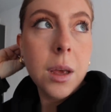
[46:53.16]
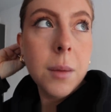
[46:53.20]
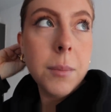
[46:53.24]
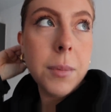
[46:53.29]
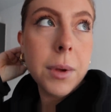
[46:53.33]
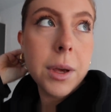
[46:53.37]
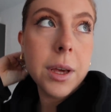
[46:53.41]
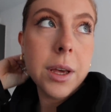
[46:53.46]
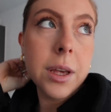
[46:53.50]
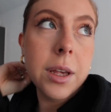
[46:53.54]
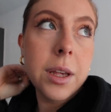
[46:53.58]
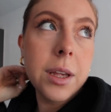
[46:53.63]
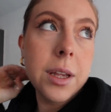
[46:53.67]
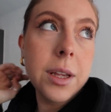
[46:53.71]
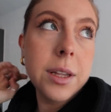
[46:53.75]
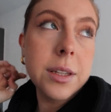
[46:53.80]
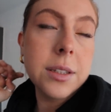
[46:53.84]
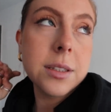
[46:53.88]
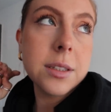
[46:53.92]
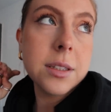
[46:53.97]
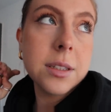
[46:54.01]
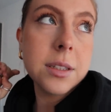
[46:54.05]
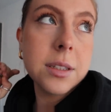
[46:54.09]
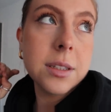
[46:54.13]

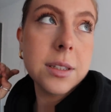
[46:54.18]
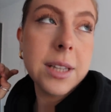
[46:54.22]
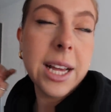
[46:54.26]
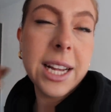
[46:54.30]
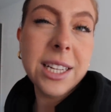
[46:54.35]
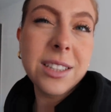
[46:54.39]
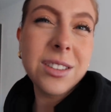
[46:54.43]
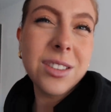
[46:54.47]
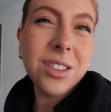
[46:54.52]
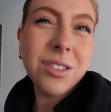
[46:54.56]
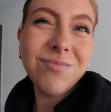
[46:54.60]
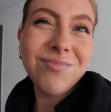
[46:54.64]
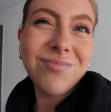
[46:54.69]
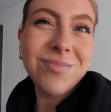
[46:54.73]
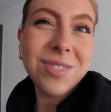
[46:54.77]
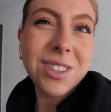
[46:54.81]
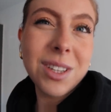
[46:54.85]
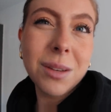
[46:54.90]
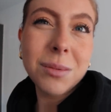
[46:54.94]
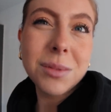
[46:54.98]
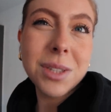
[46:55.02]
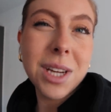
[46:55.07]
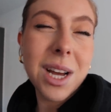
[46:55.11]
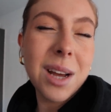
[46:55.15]
because they
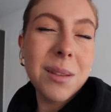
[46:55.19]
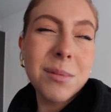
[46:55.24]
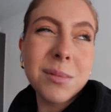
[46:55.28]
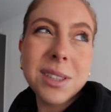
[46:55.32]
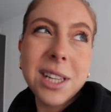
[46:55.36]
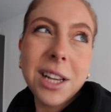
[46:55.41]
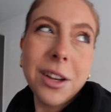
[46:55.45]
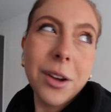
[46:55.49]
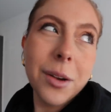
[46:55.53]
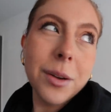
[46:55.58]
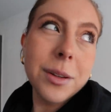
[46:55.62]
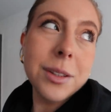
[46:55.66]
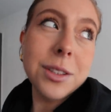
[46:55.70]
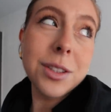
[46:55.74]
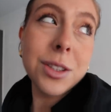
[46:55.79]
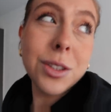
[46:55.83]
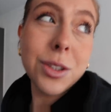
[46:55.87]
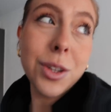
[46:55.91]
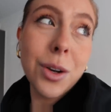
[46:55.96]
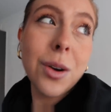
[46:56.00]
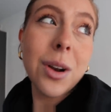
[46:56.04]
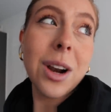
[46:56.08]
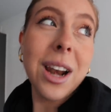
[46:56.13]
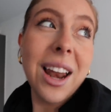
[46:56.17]
sometimes they don't
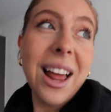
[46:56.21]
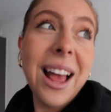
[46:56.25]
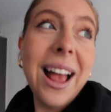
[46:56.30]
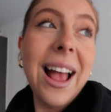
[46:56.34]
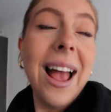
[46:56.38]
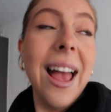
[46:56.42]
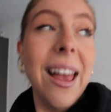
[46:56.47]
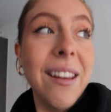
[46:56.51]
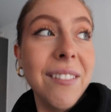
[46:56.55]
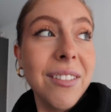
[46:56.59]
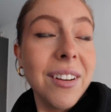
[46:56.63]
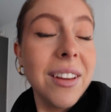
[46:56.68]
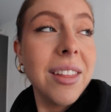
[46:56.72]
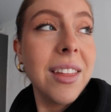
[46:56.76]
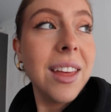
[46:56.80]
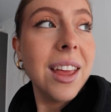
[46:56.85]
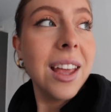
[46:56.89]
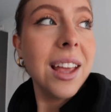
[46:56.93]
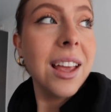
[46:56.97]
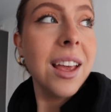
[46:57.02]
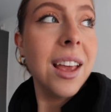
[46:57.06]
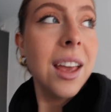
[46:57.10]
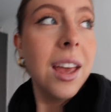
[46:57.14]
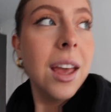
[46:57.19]
stock like
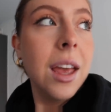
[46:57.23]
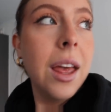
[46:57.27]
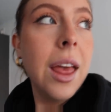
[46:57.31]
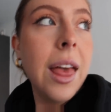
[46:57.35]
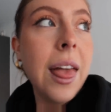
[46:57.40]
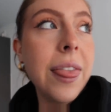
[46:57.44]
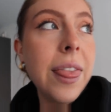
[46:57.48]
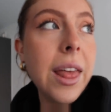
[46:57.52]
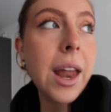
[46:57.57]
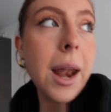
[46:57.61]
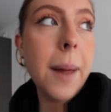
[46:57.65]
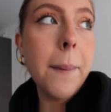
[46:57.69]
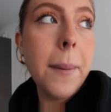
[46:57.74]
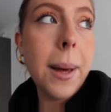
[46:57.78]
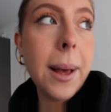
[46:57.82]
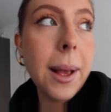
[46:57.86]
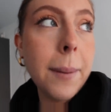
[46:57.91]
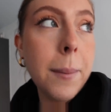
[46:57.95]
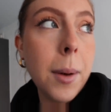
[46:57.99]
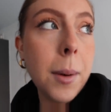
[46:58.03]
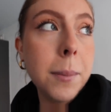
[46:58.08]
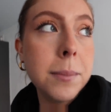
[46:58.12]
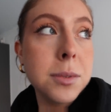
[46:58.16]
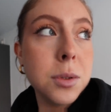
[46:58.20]
everything, then I
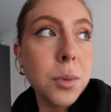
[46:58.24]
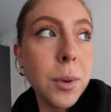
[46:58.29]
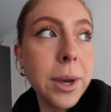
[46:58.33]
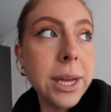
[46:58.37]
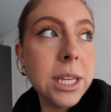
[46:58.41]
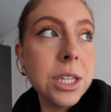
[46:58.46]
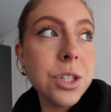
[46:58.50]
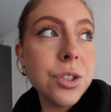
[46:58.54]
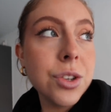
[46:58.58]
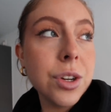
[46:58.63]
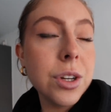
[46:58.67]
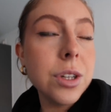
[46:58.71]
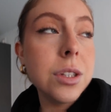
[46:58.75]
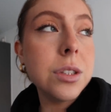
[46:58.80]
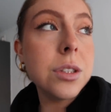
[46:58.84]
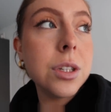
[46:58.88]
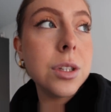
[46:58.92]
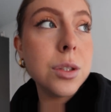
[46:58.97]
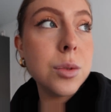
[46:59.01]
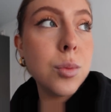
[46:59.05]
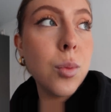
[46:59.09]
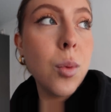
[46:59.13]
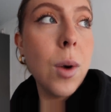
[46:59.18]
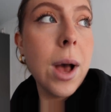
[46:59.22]
might pop to Waitrose
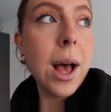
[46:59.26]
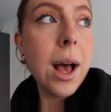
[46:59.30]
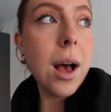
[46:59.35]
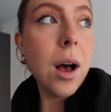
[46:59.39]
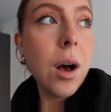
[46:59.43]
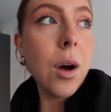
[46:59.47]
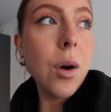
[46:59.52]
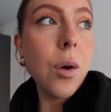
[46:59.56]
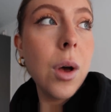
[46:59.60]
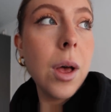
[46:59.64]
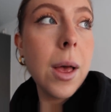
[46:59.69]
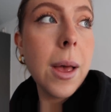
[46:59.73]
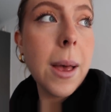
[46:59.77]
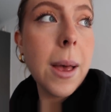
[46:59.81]
as well.